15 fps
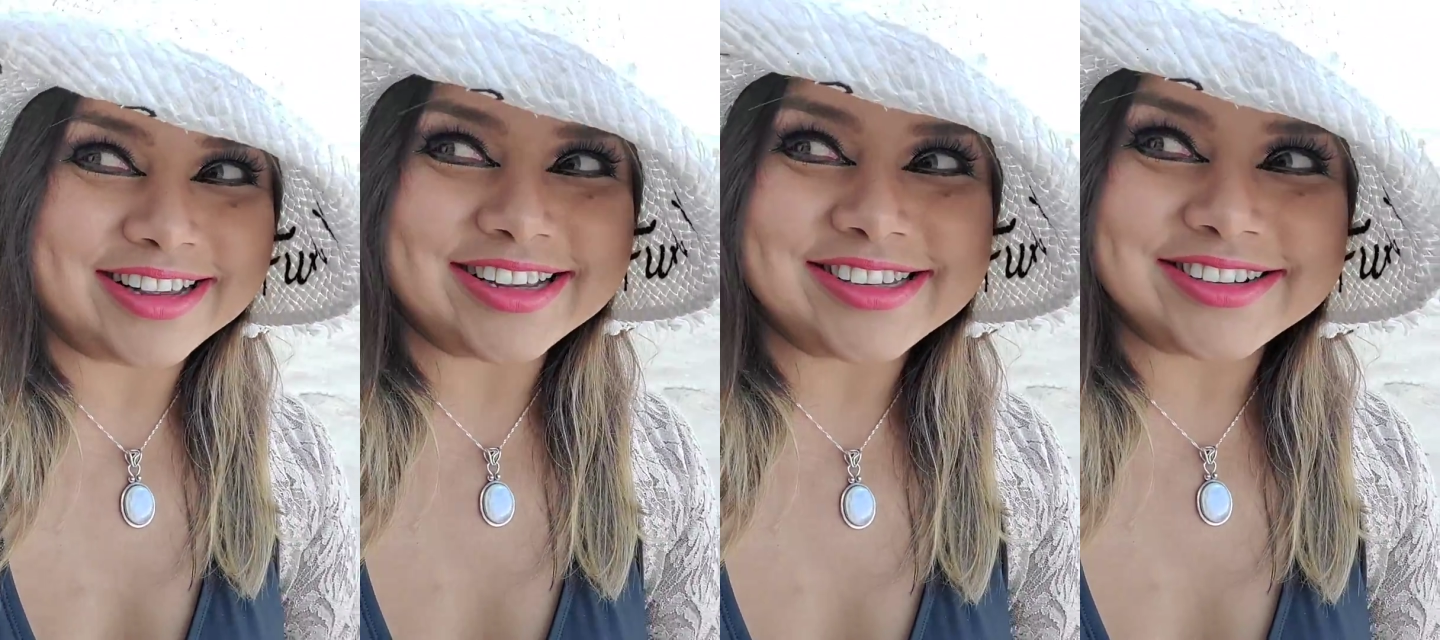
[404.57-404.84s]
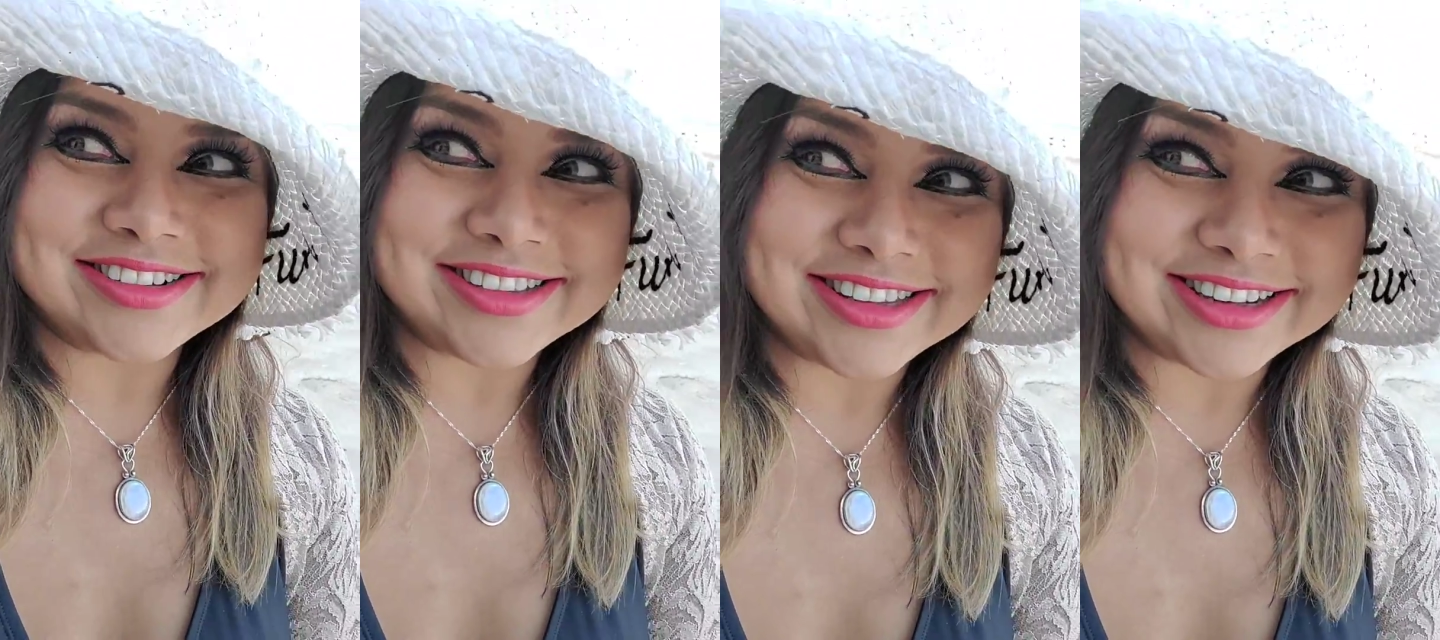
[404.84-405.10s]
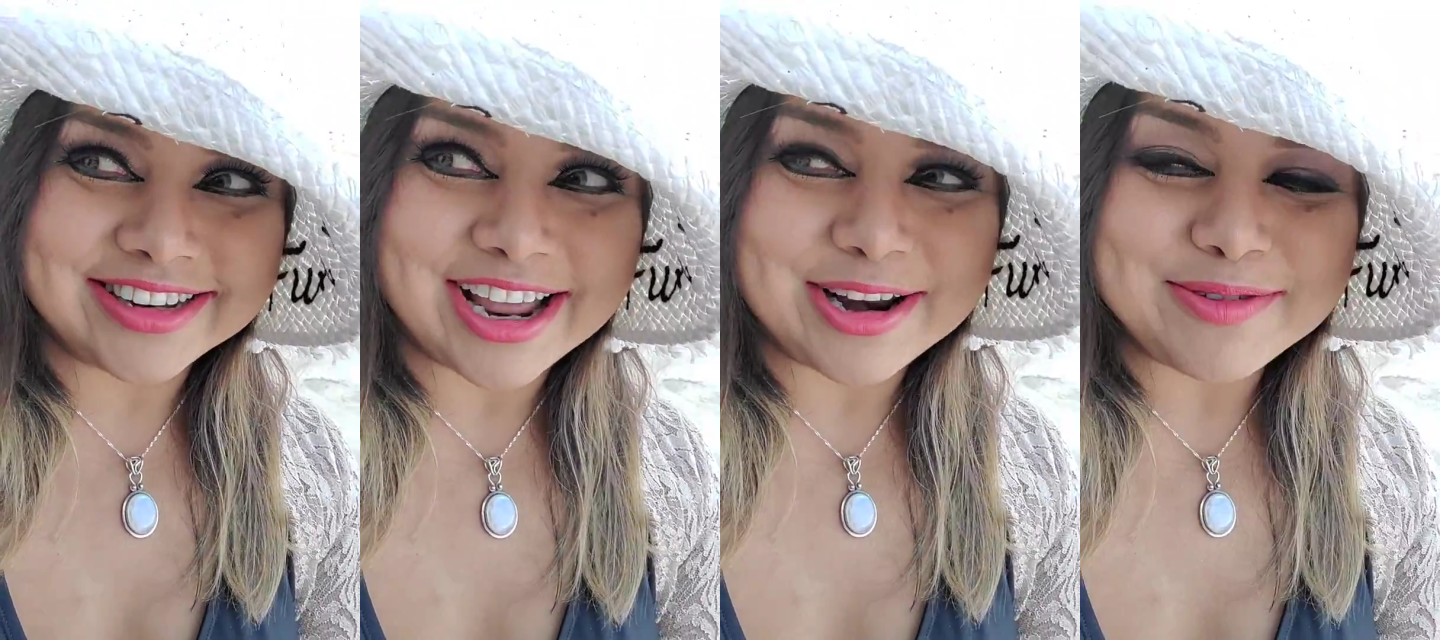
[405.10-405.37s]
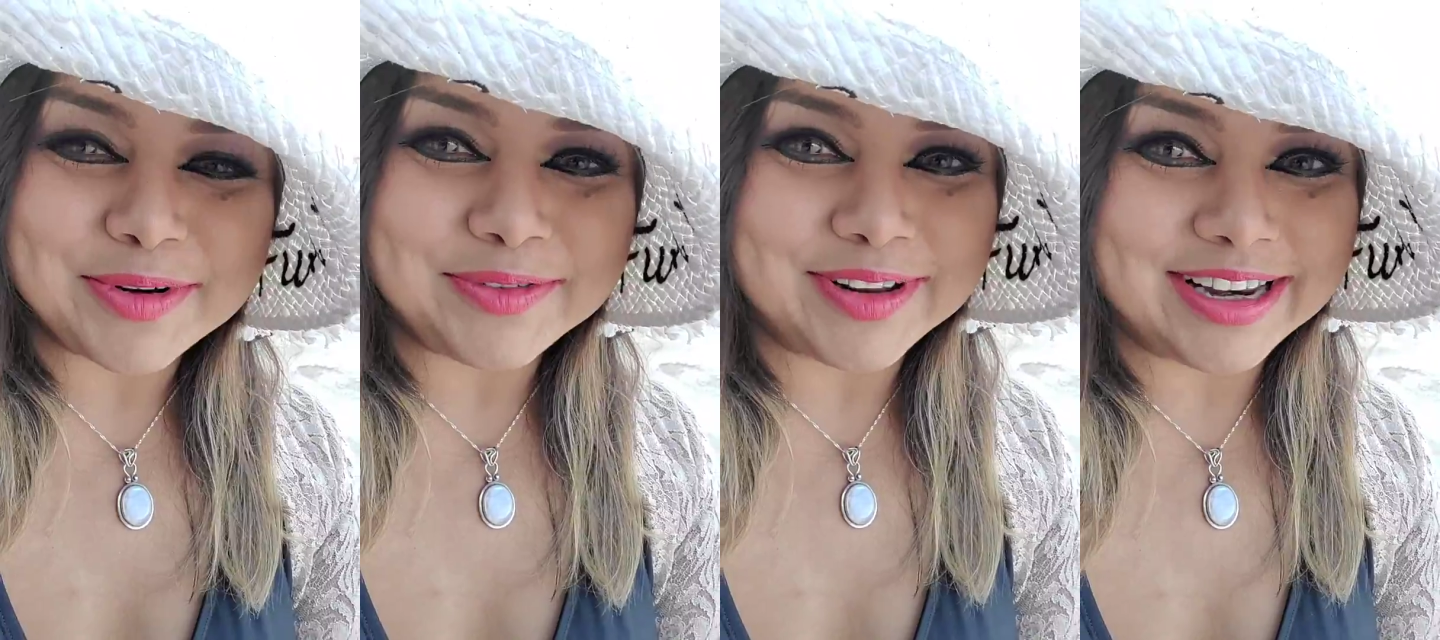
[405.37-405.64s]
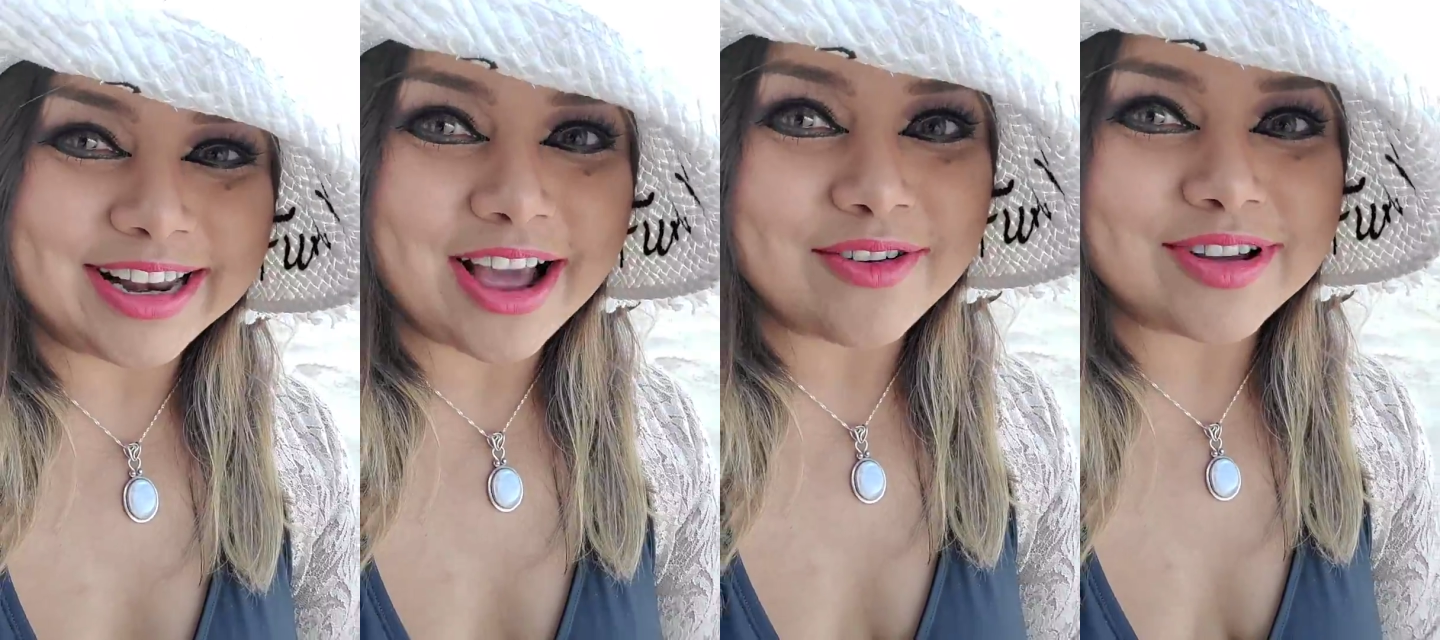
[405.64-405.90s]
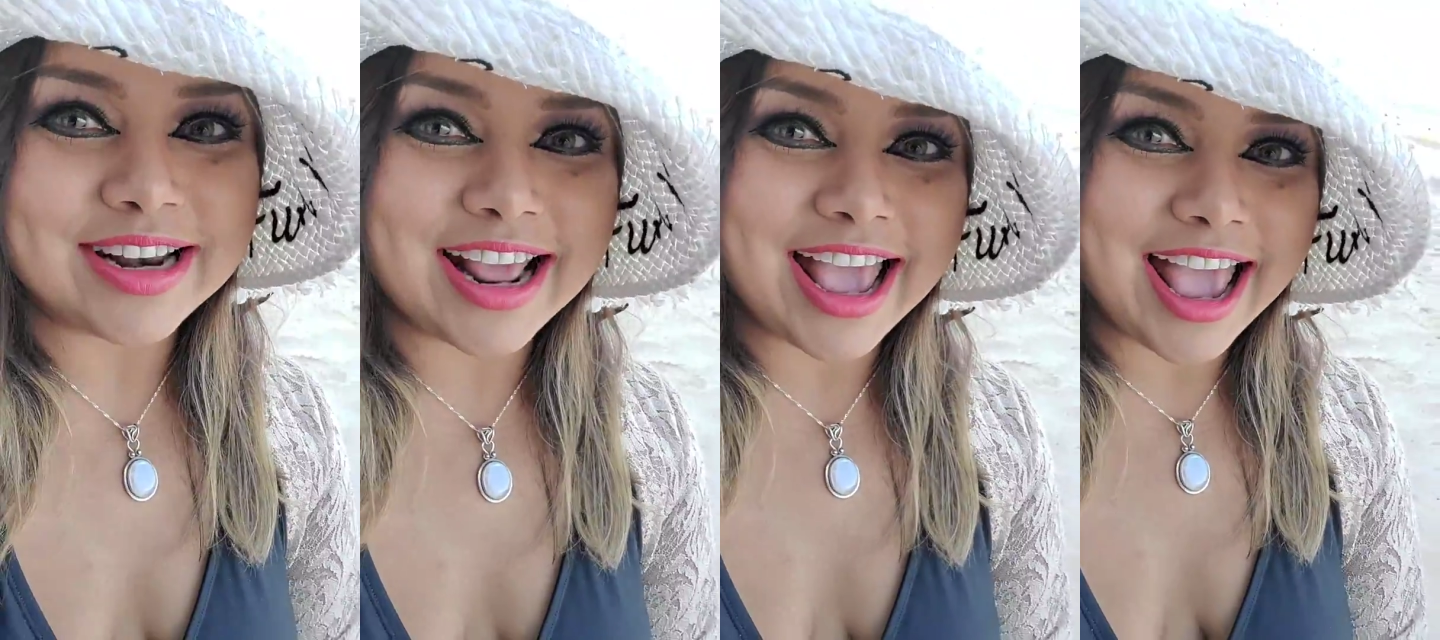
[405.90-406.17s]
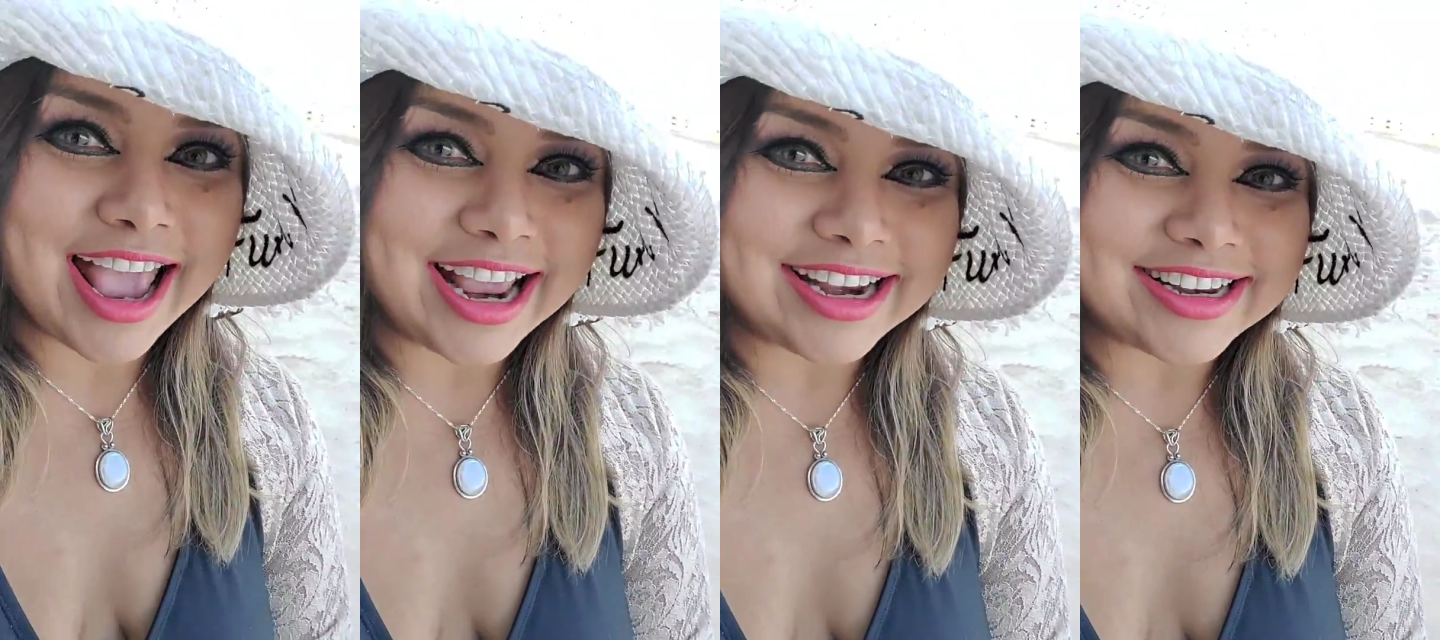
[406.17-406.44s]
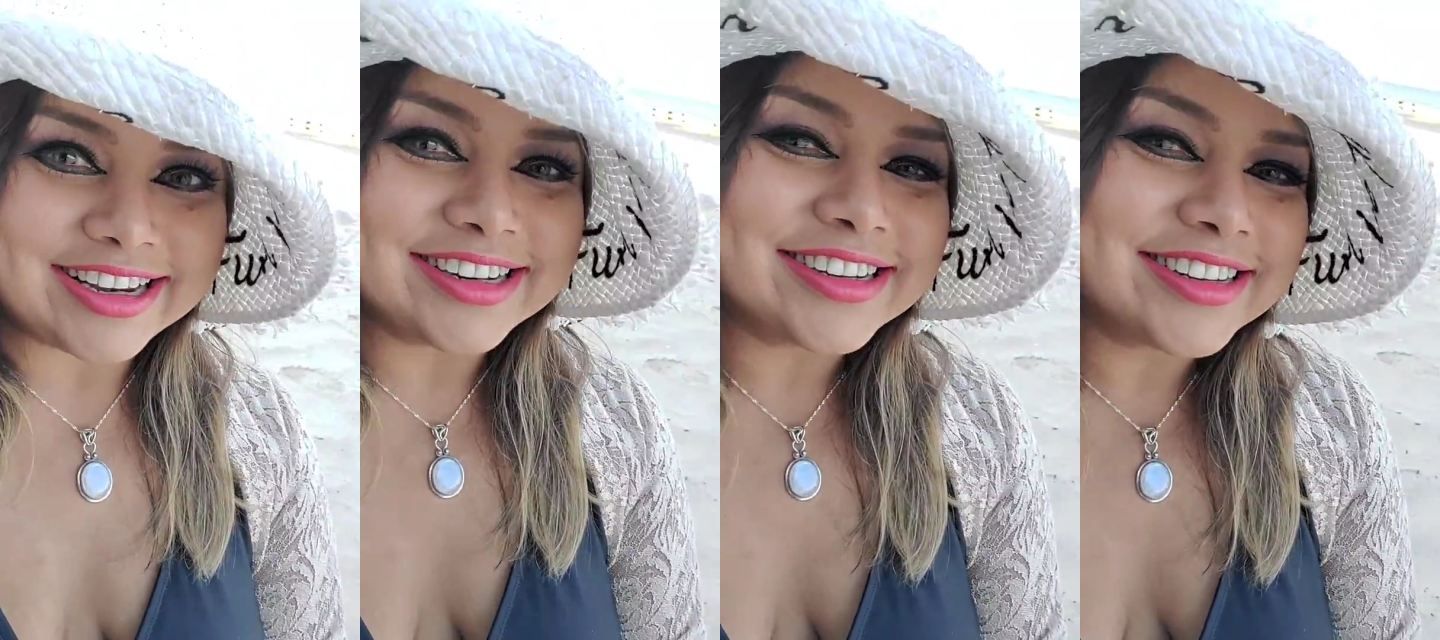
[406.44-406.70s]
is there a thin line between love and
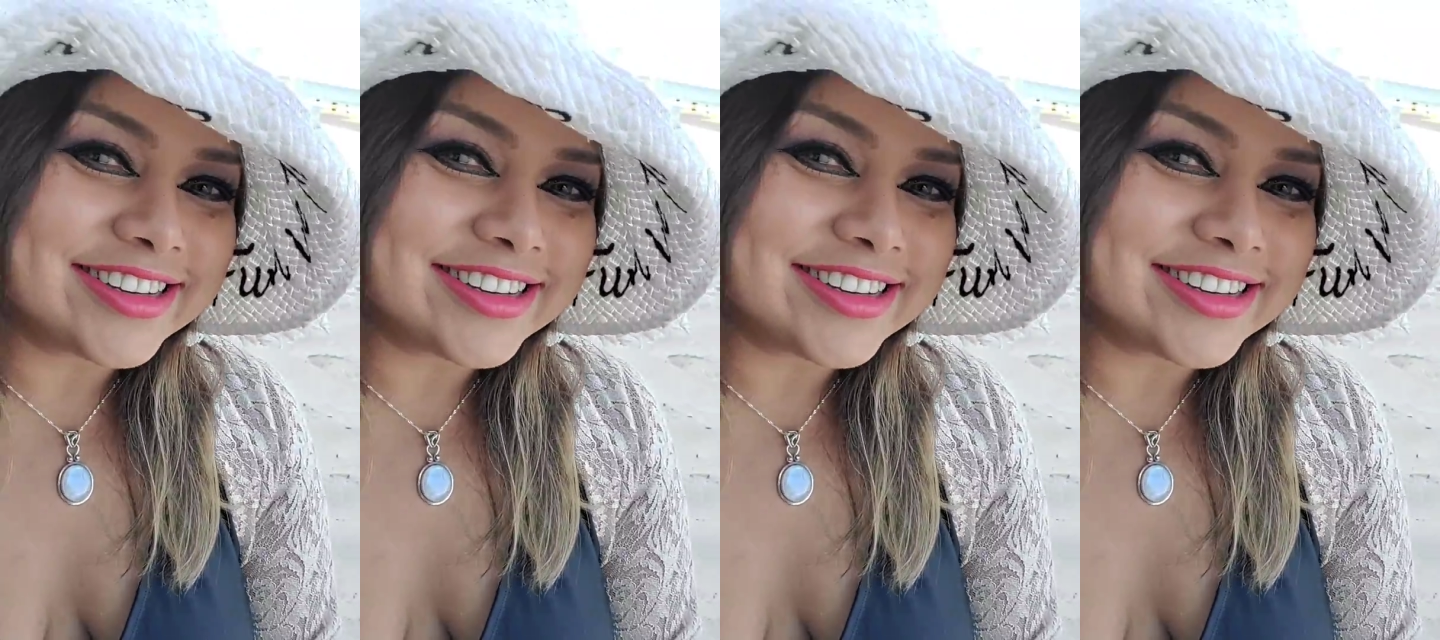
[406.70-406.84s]
hate?